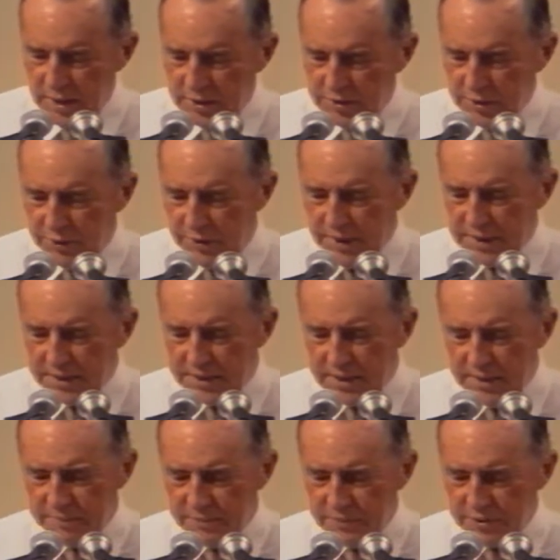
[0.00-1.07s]
So that
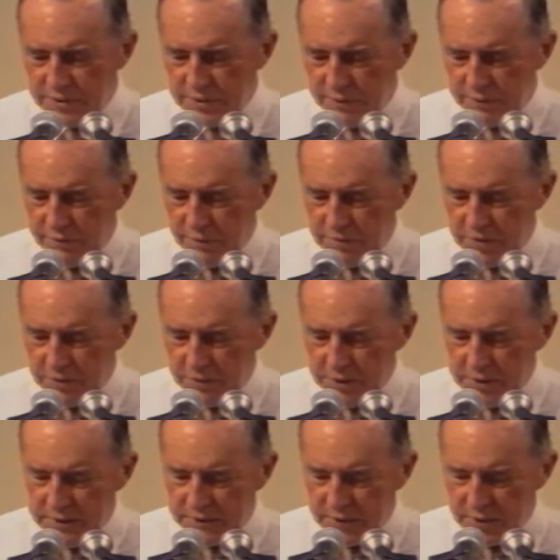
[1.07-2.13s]
comes from the
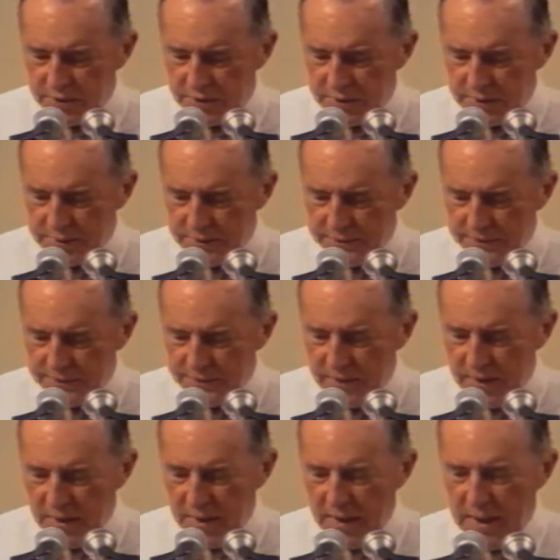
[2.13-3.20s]
Word of God.
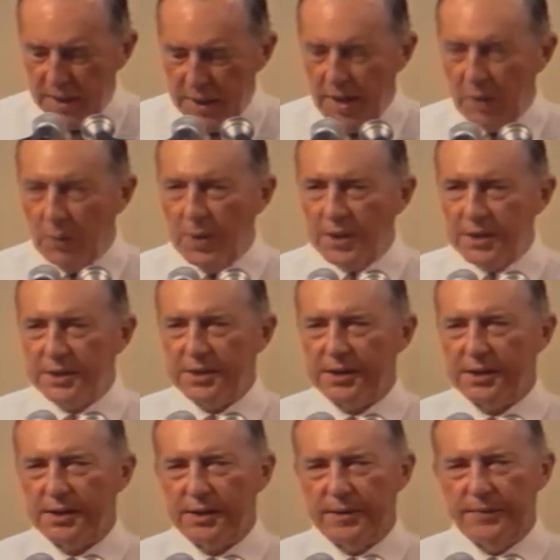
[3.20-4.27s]
Now,
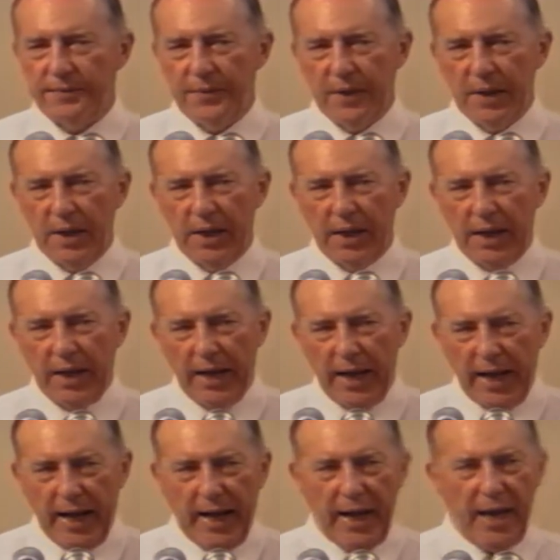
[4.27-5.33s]
once,
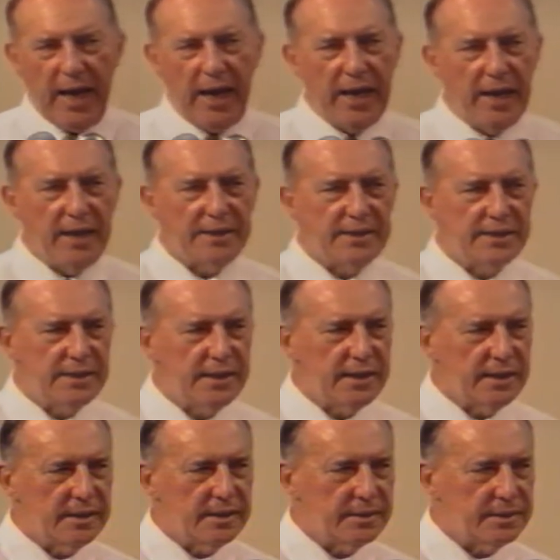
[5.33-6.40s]
eh, let's
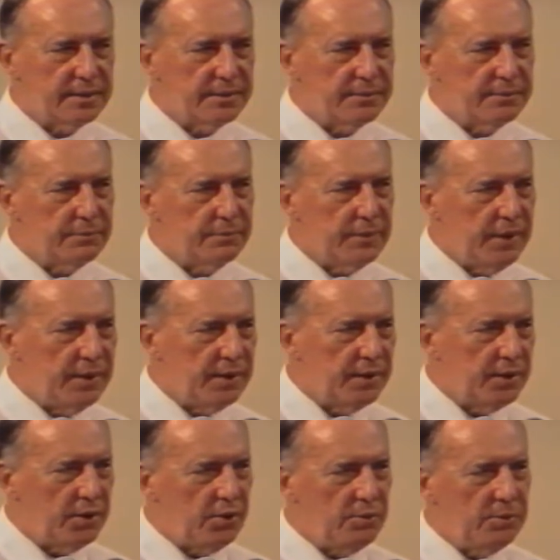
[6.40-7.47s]
take it in
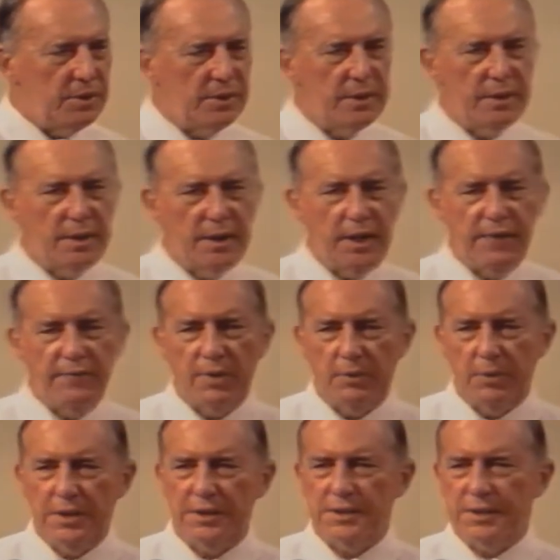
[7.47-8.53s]
the human level,
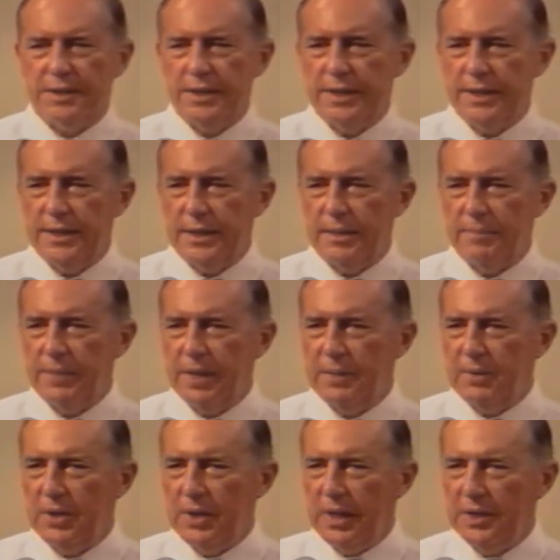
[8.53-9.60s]
once a little
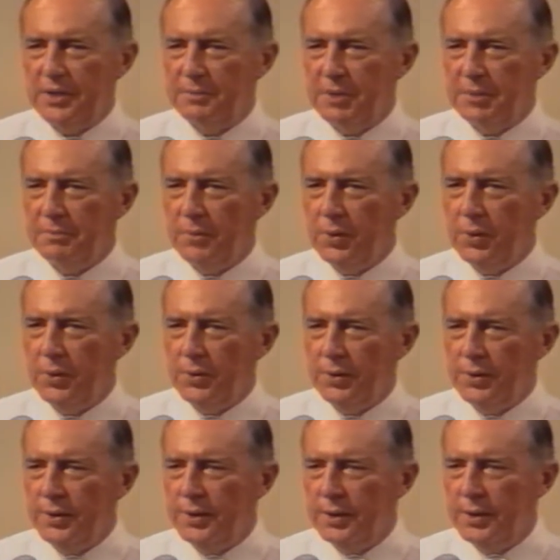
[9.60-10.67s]
baby has been
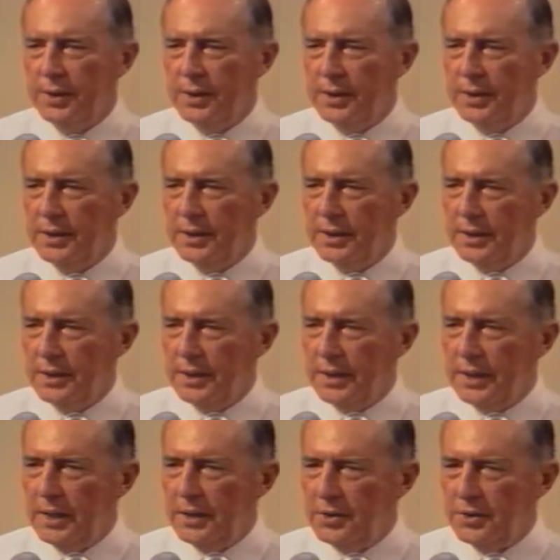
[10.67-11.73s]
born
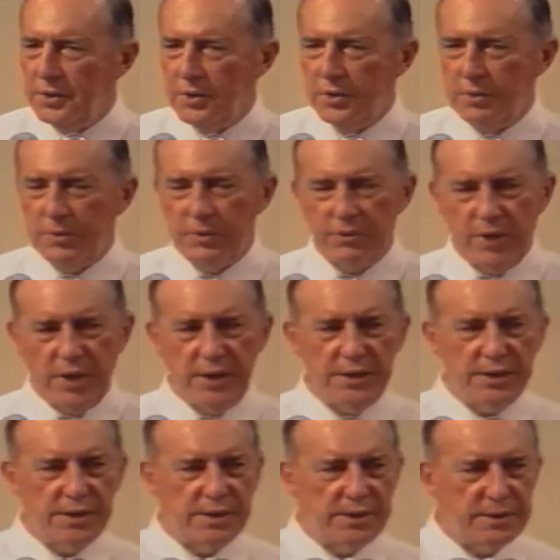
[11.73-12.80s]
into the human
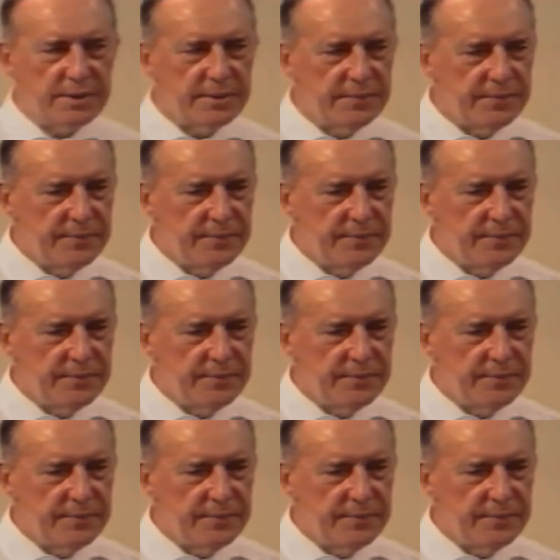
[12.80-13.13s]
race,